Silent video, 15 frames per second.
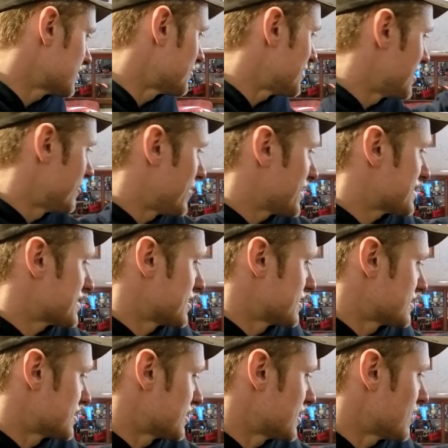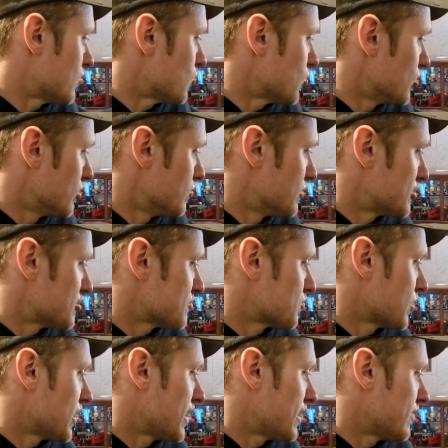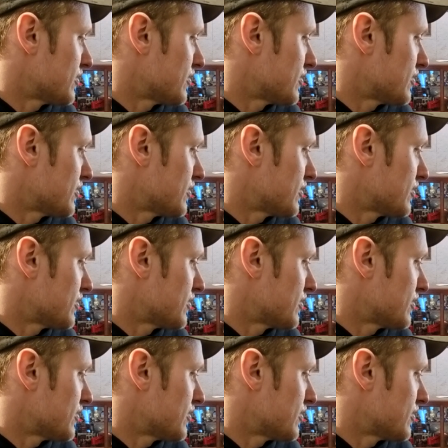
To me, it makes sense that they would, which is why